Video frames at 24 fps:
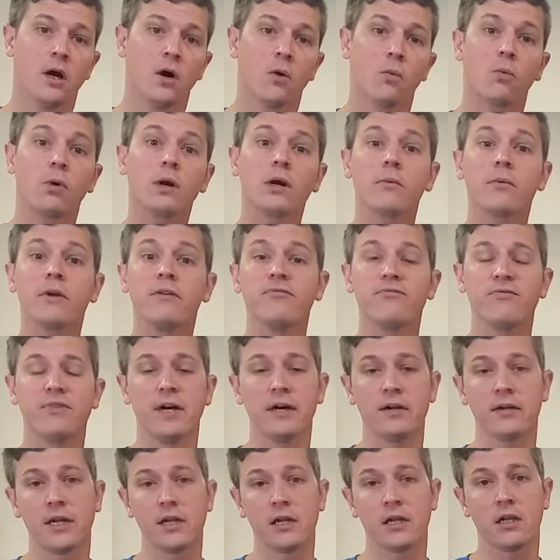Where we
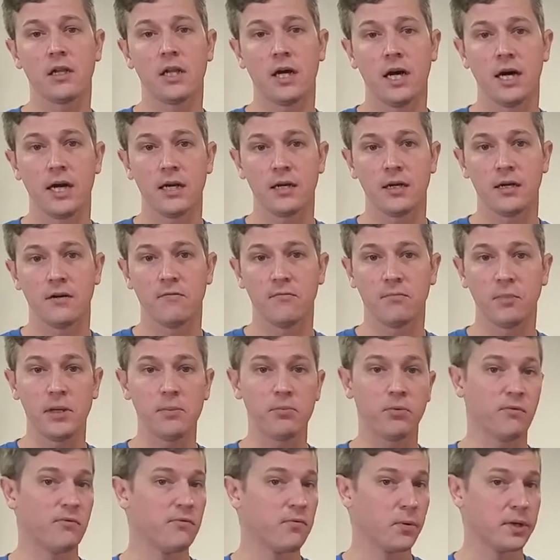found a lot of
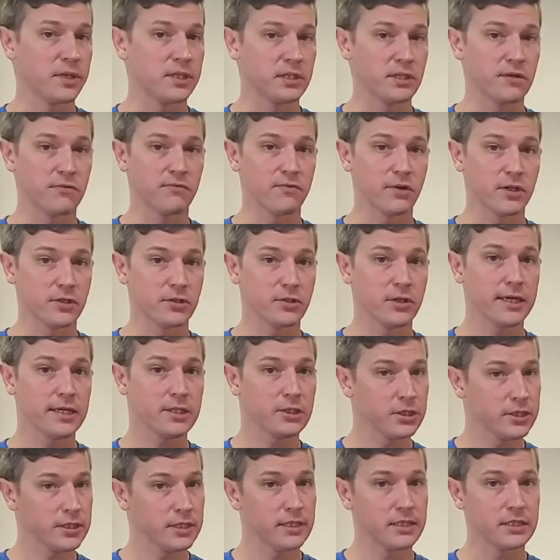people voice their
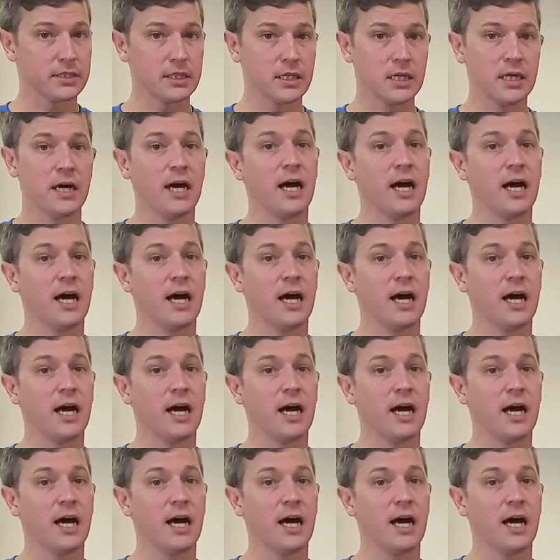frustration is,